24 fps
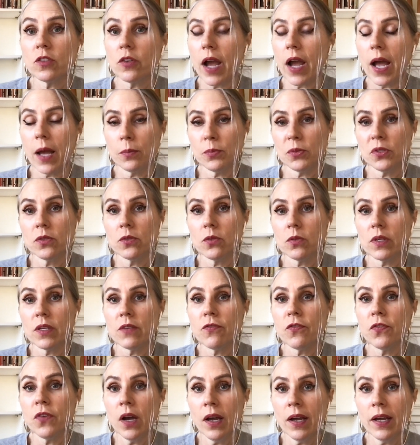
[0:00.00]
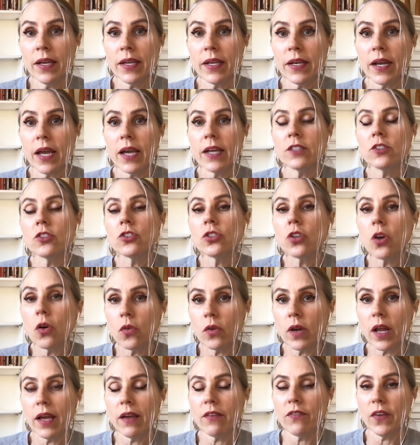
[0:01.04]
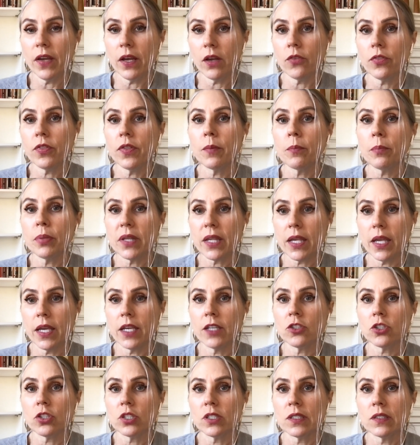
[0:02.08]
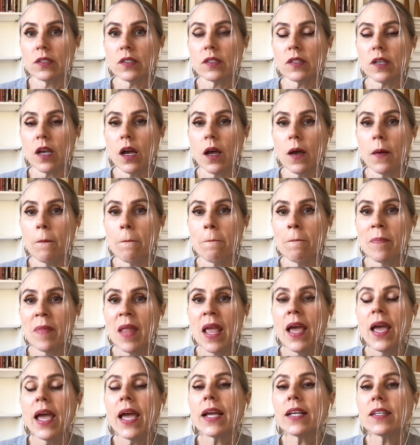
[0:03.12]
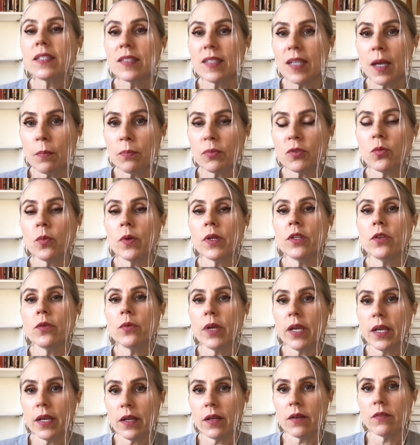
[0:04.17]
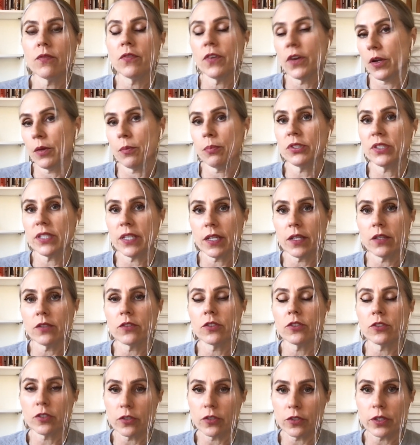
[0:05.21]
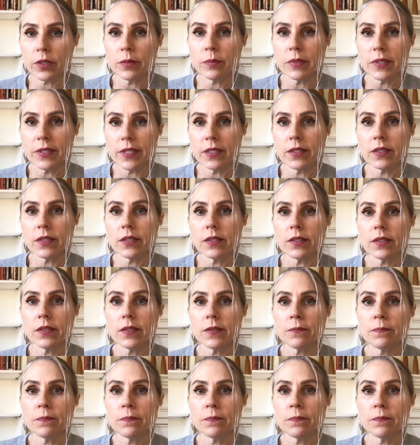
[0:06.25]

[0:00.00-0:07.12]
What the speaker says: are absolutely fine and don't have health implications, except when you hit very particular circumstances.